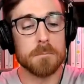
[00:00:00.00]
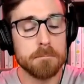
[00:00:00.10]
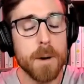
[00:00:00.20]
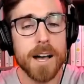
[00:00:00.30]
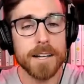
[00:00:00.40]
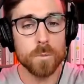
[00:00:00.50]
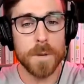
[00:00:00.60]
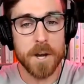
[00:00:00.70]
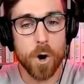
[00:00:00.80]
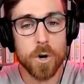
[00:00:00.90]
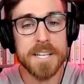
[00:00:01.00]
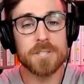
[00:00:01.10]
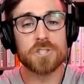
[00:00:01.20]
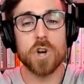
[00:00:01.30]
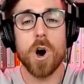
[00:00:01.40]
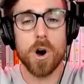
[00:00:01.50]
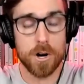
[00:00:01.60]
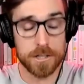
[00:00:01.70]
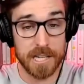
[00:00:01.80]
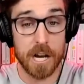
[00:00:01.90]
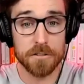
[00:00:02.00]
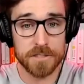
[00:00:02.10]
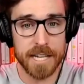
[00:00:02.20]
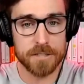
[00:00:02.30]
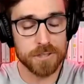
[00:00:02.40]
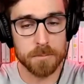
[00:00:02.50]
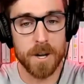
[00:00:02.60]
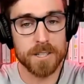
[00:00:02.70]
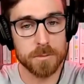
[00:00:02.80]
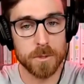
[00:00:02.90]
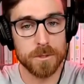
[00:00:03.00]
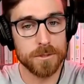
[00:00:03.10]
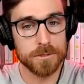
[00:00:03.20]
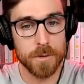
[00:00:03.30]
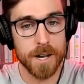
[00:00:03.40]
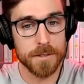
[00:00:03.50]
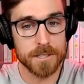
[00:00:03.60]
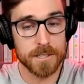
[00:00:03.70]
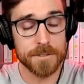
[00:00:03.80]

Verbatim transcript: but we already saw ourselves as responsible to others.